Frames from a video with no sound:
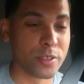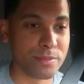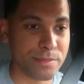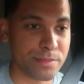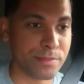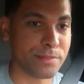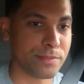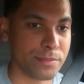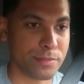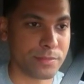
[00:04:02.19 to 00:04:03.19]

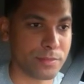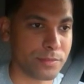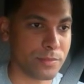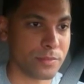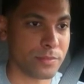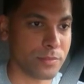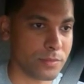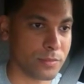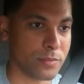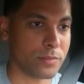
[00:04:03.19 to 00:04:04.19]

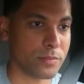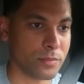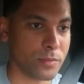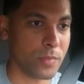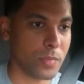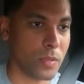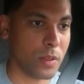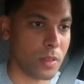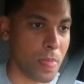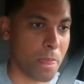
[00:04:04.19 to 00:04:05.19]

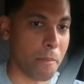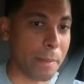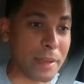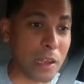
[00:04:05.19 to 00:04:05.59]
maybe